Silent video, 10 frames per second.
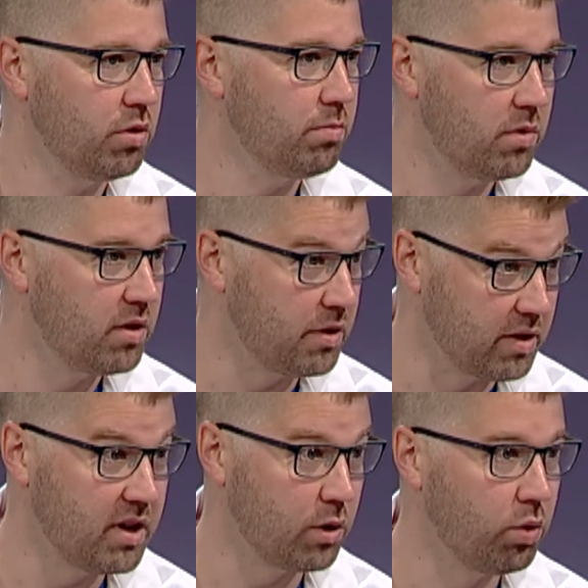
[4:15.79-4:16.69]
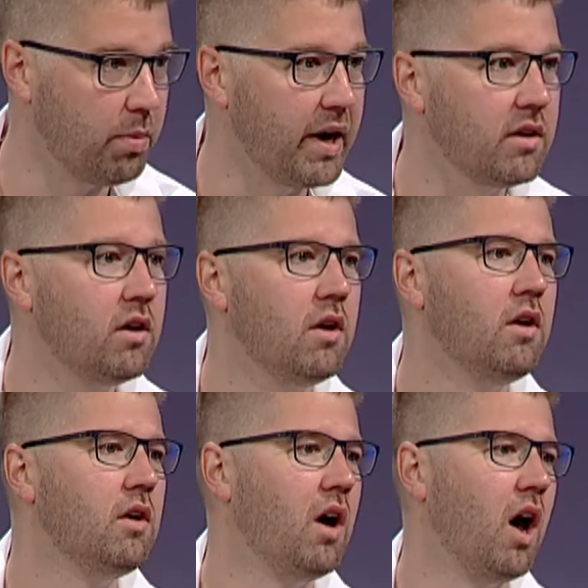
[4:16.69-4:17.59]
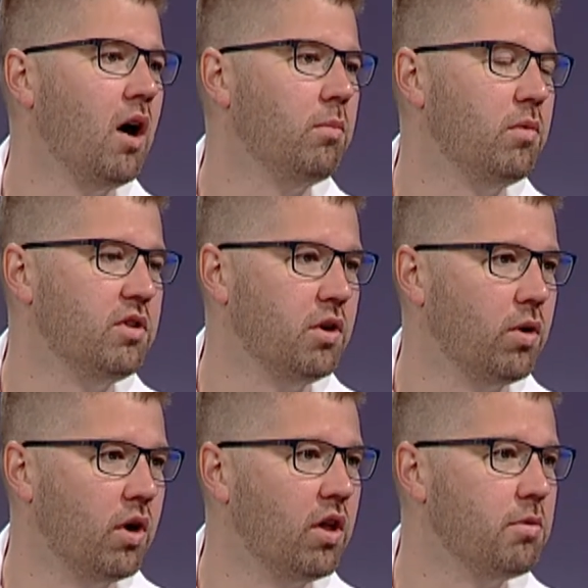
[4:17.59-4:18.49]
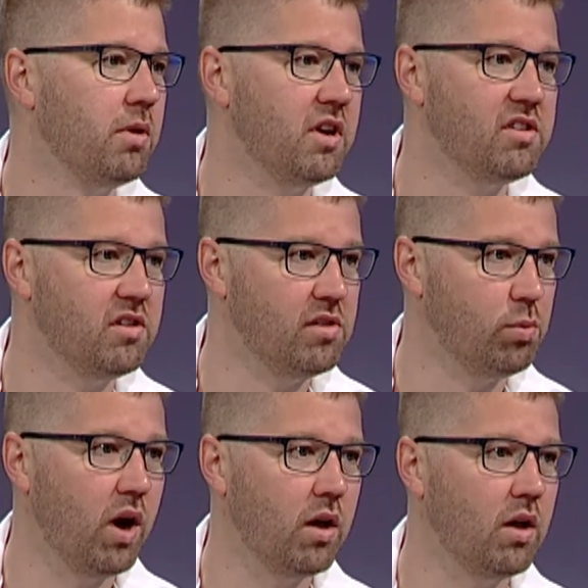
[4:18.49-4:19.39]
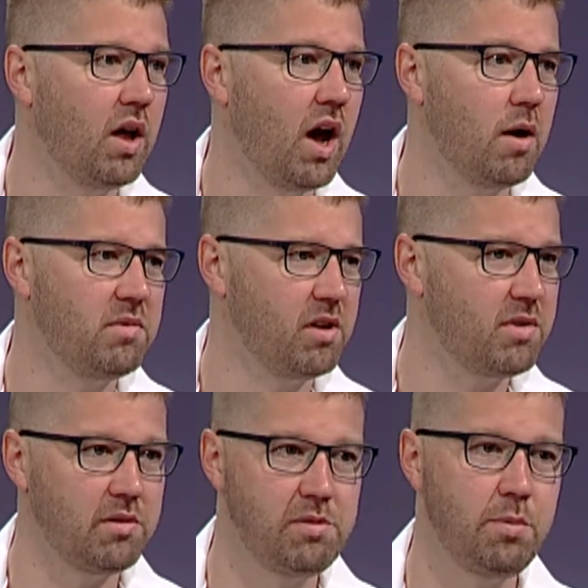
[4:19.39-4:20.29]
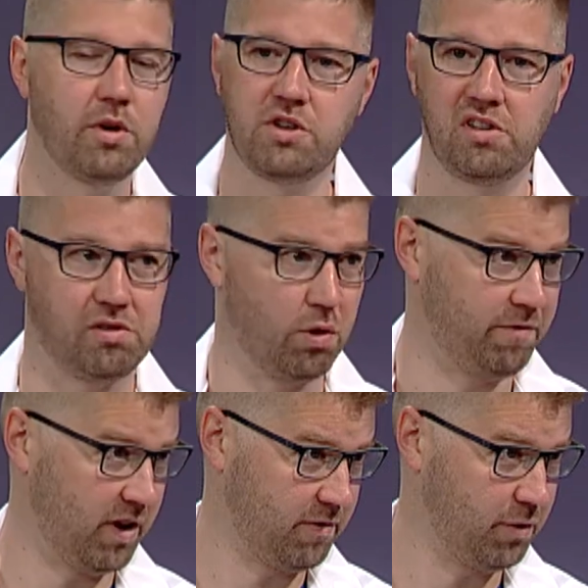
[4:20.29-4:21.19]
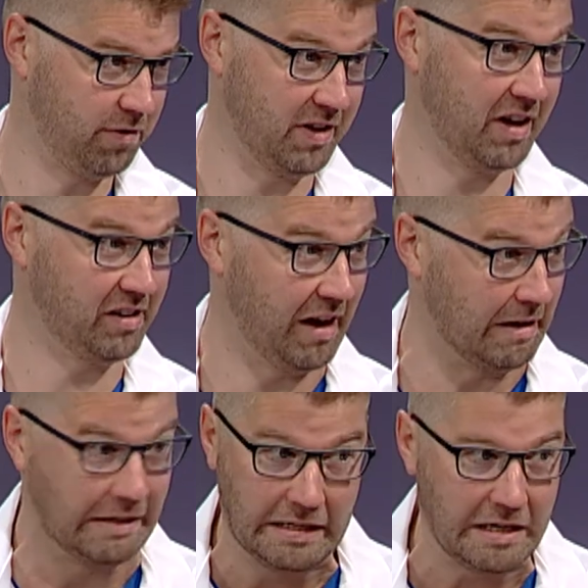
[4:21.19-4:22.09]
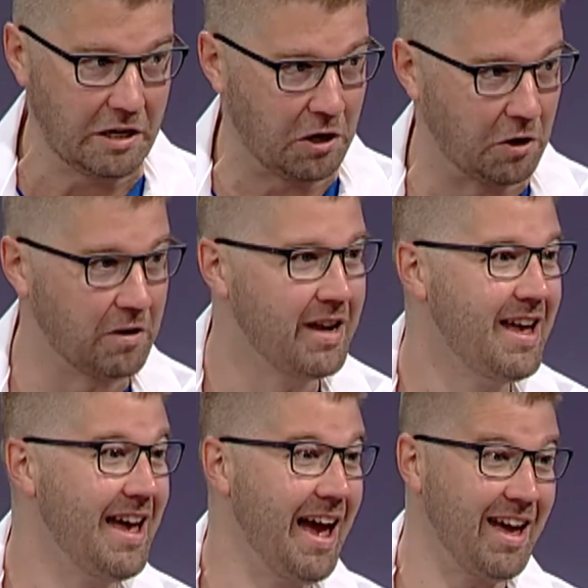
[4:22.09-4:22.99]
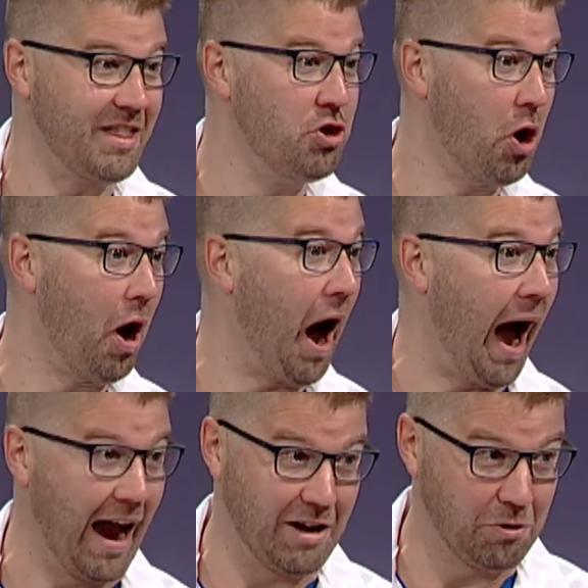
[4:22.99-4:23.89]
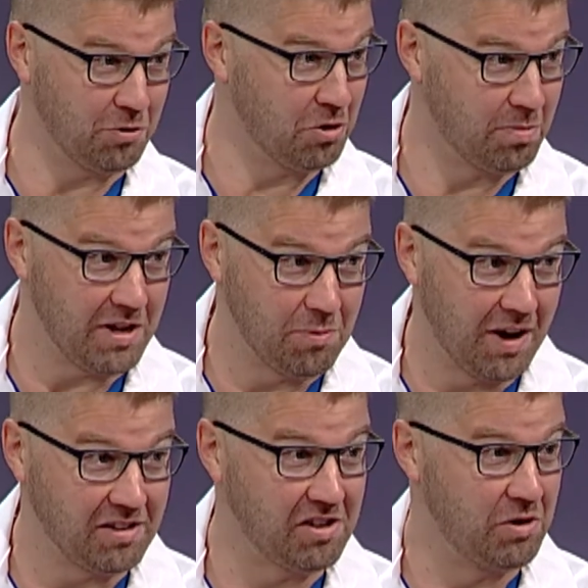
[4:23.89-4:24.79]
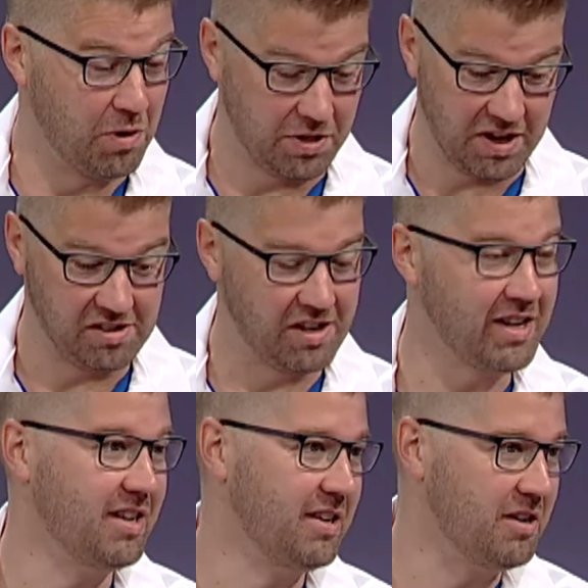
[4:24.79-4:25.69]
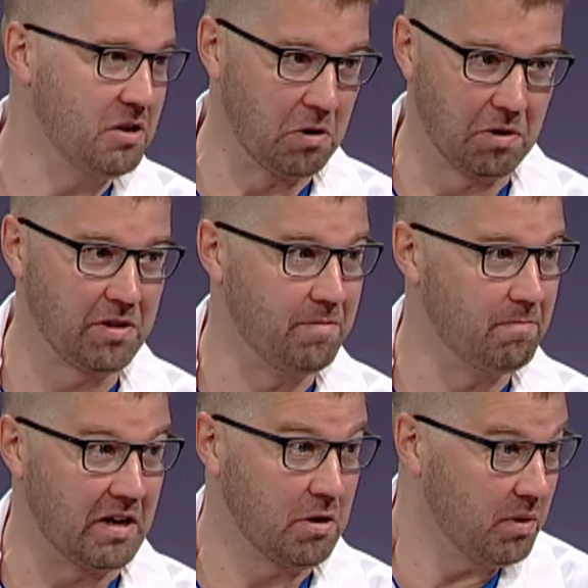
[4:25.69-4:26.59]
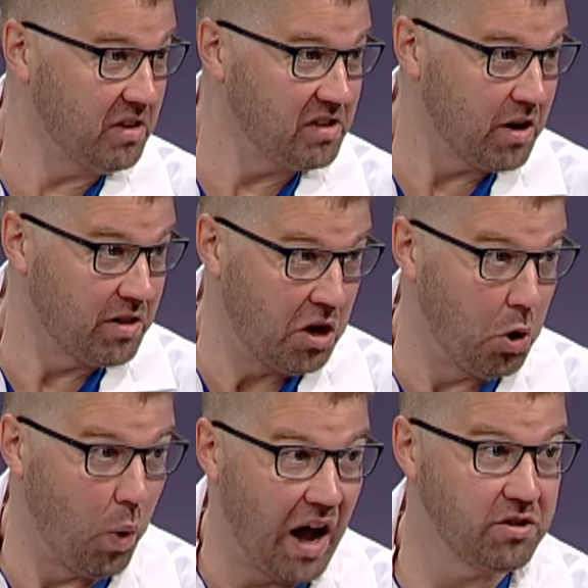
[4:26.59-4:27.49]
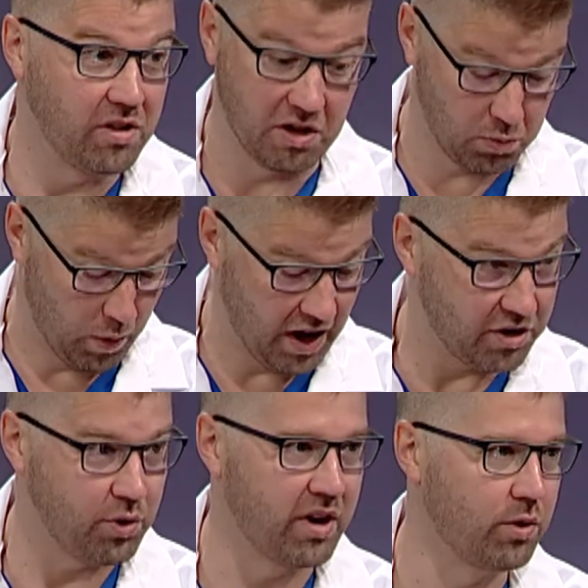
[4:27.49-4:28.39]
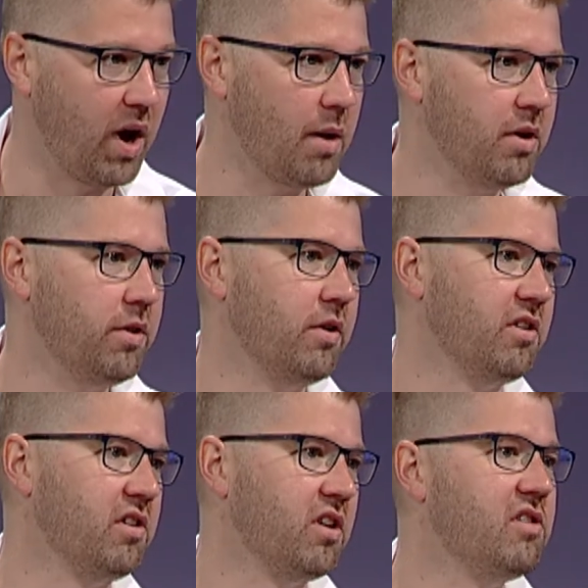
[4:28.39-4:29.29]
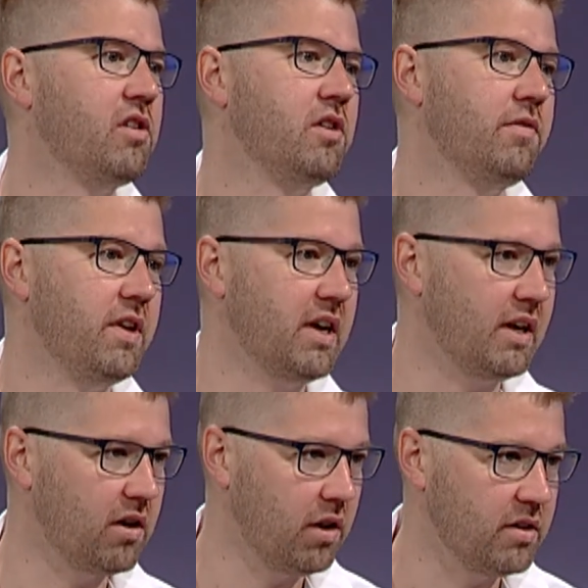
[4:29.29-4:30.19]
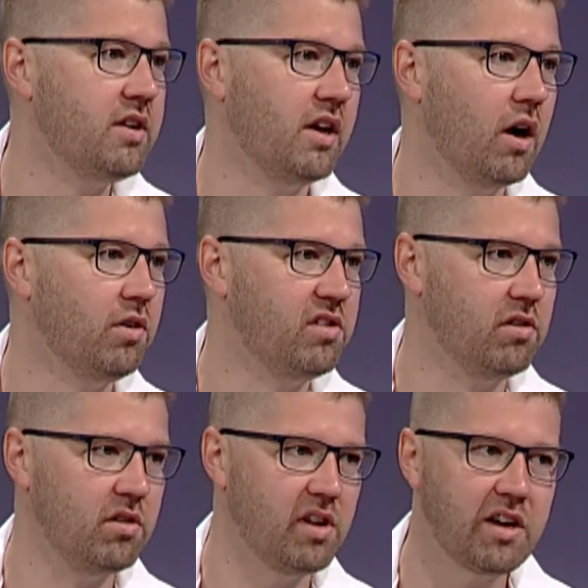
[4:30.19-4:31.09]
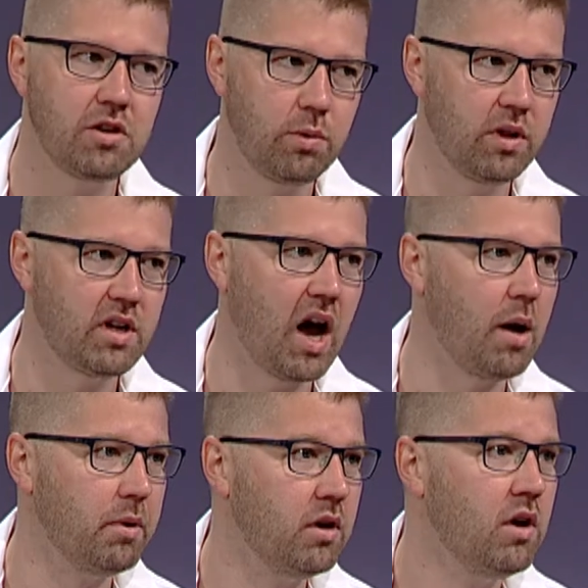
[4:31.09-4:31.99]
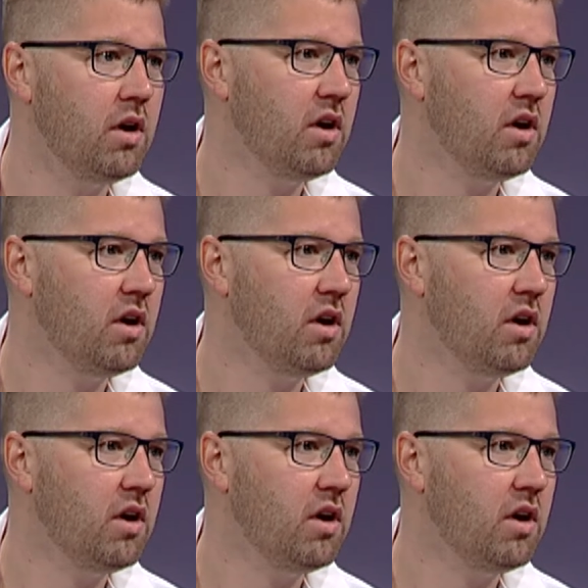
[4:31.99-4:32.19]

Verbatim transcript: you know, that the tick will bite um, you know, or other places as well. Um, sometimes people are just so fearful of ticks. I, you know, like I was. I know nobody I wants to do it. They see it and you know they get really scared. They don't want to. They don't want to try to grab it. They're concerned if they can get all the tick out. So it's actually really common.